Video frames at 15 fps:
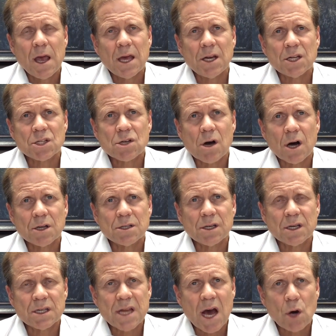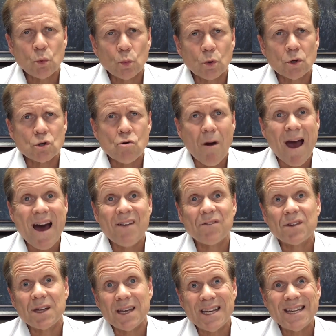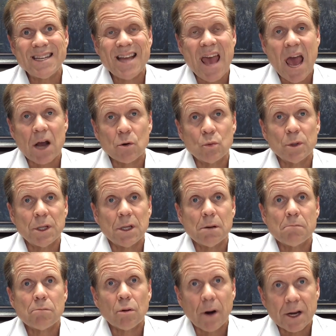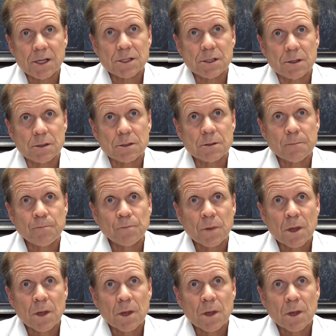and it's causing a downward draft in equity prices.